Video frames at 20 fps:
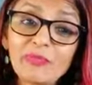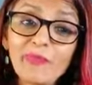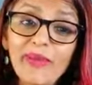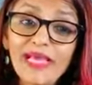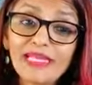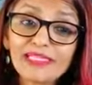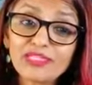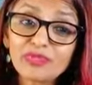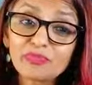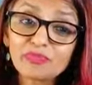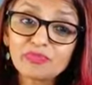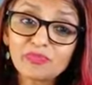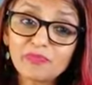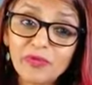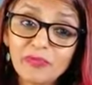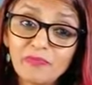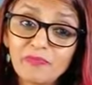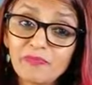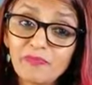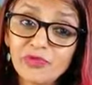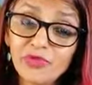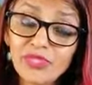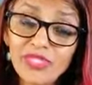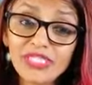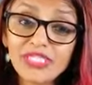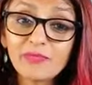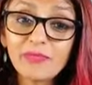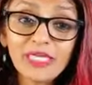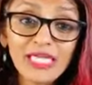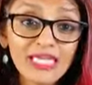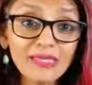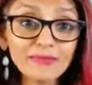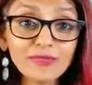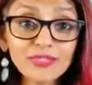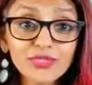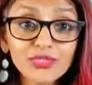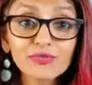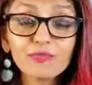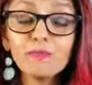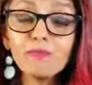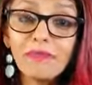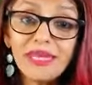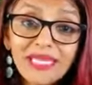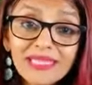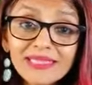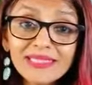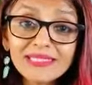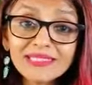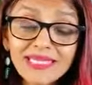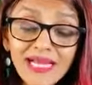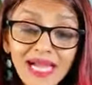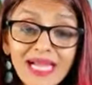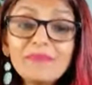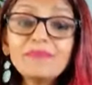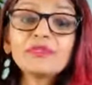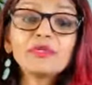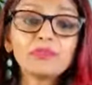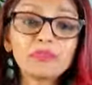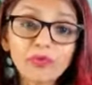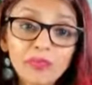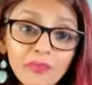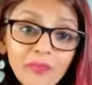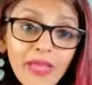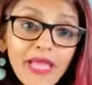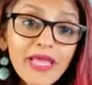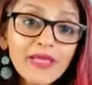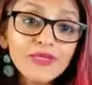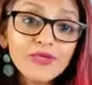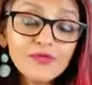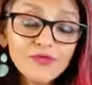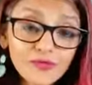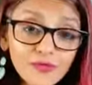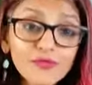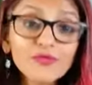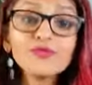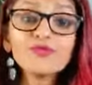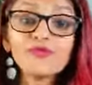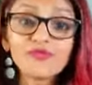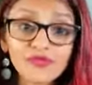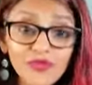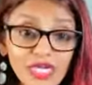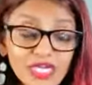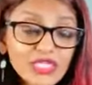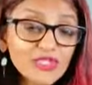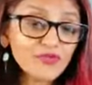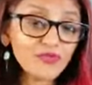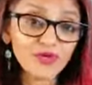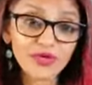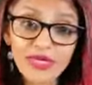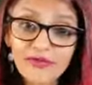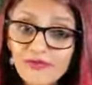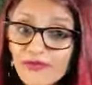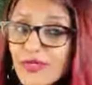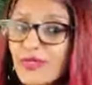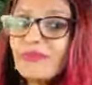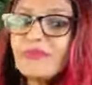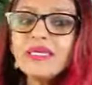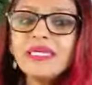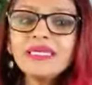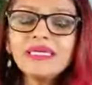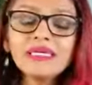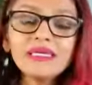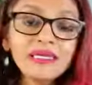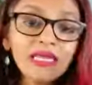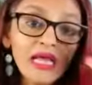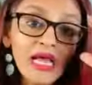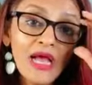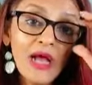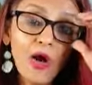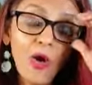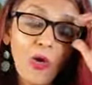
prepared to, pre you need to be able to make the time to prepare your food fresh for every meal.